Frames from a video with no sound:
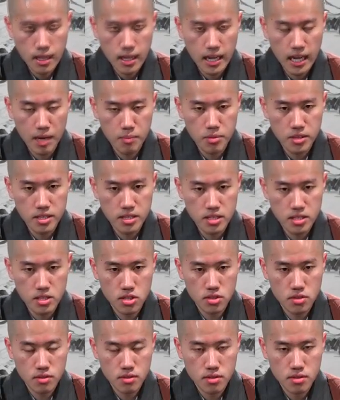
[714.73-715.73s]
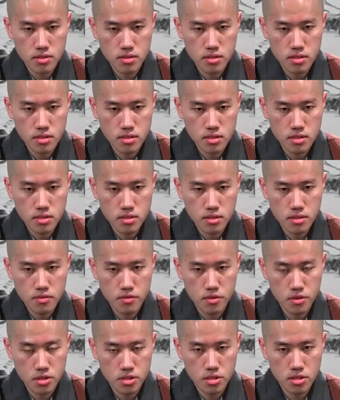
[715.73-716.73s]
happiness
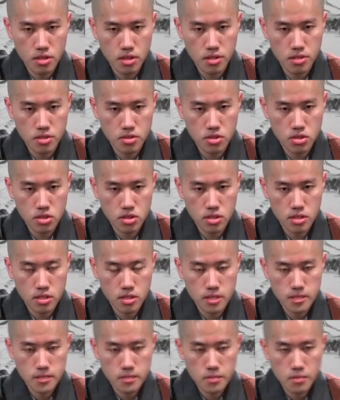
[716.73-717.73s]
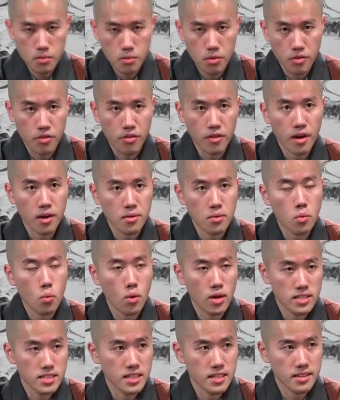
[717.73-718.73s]
first starts with not
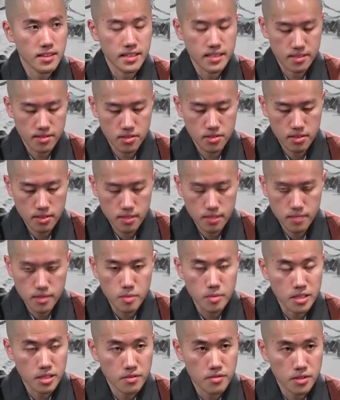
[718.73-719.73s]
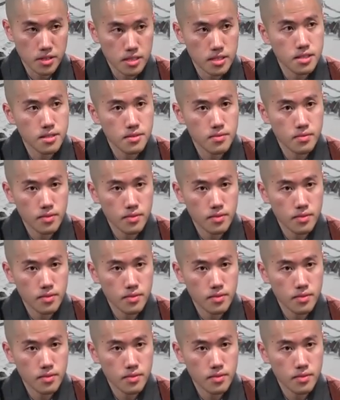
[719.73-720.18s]
wanting things to be different.